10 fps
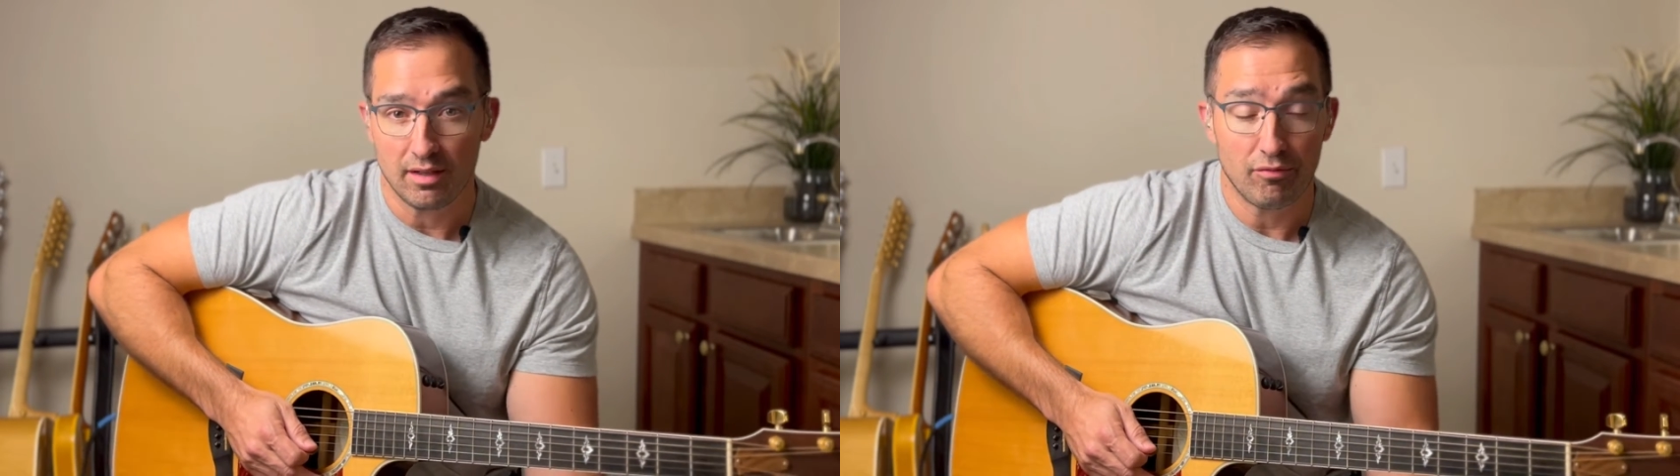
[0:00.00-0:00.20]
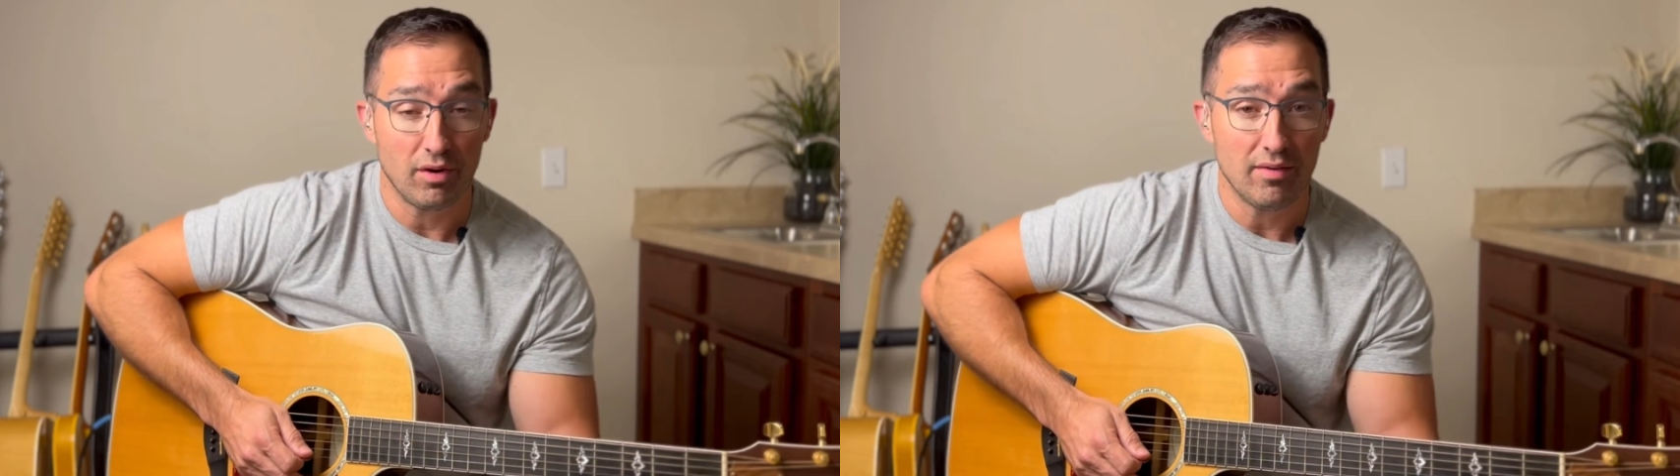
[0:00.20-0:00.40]
The
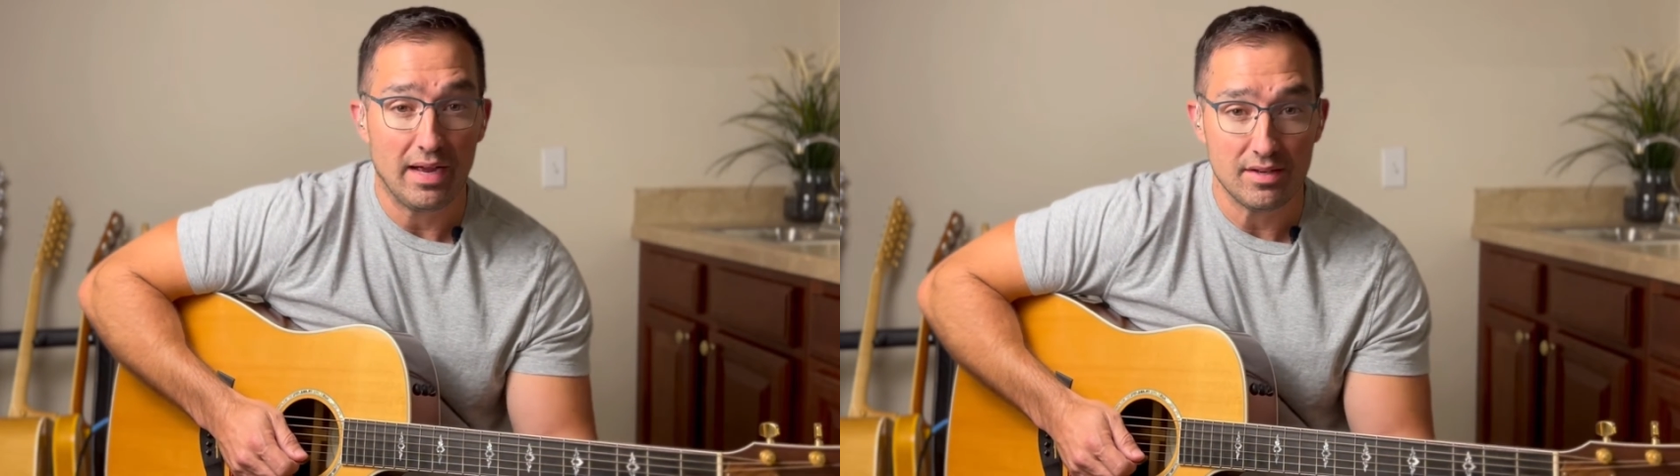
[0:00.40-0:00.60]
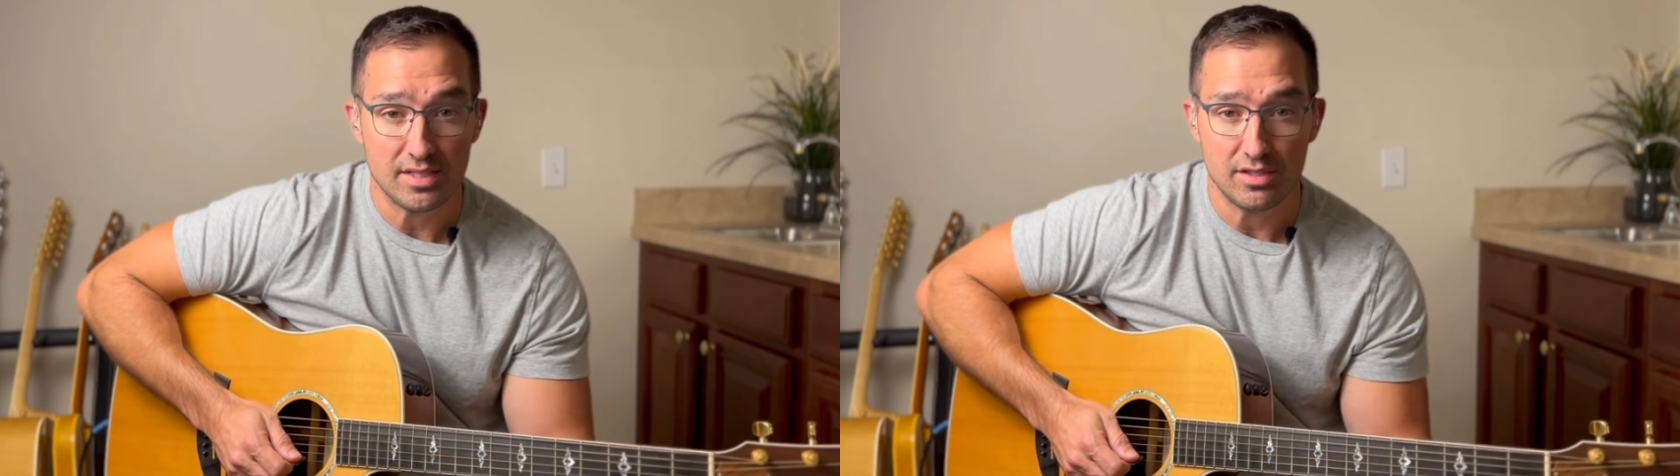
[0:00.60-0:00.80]
front of
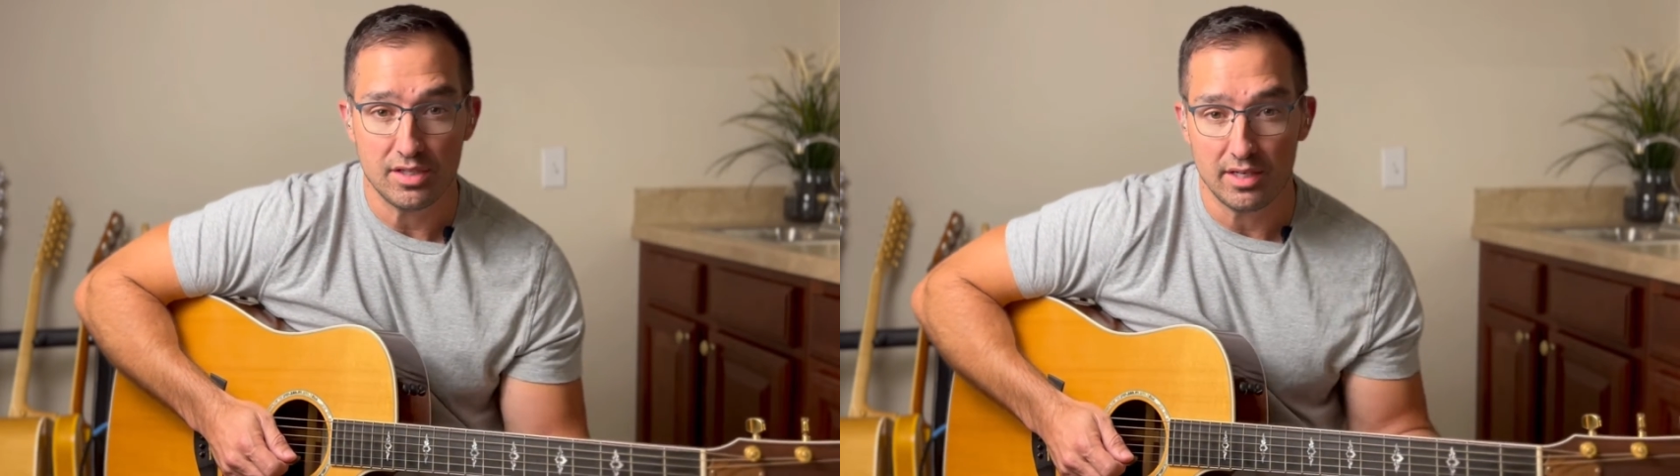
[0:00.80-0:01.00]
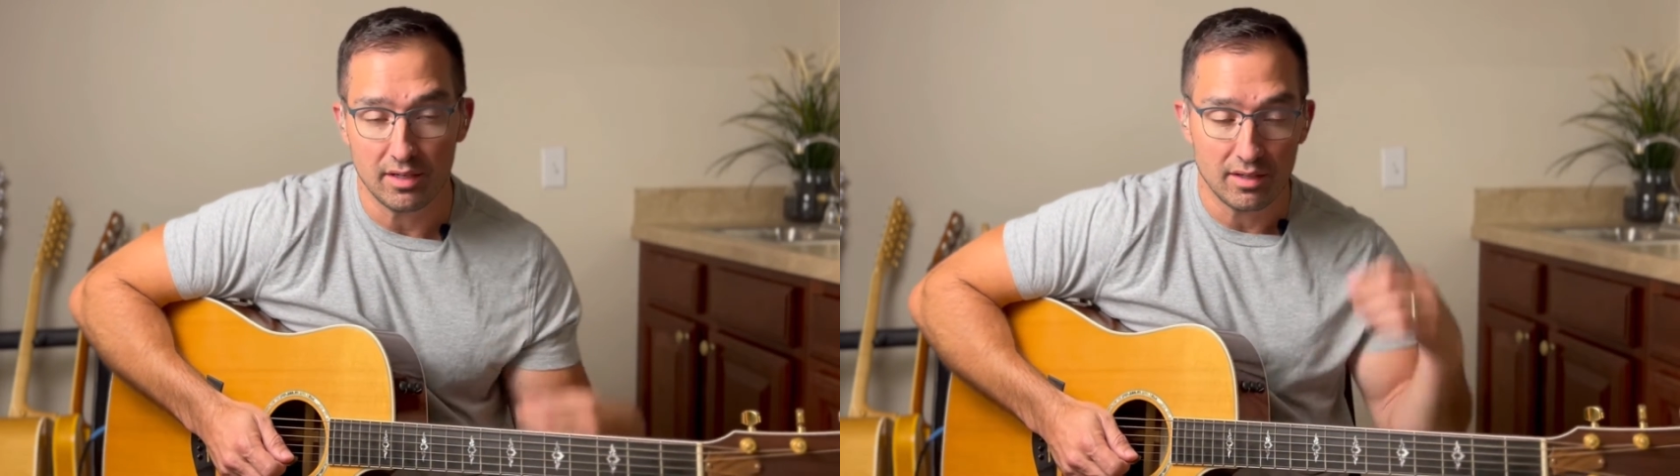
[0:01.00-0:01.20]
house
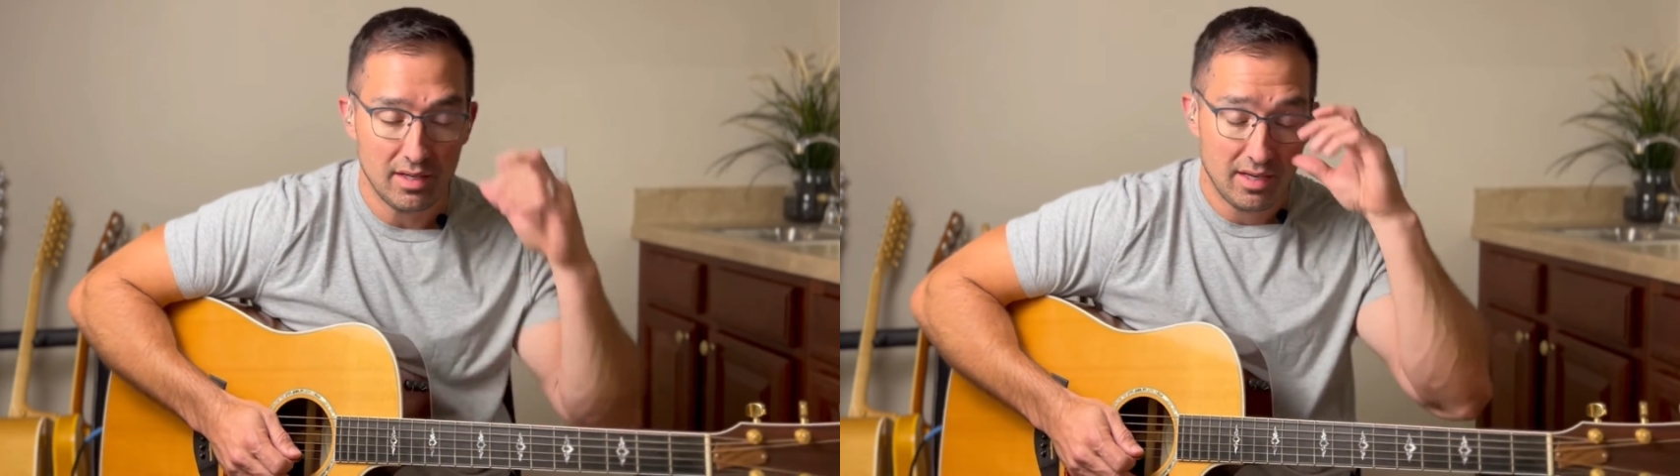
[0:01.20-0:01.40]
engineer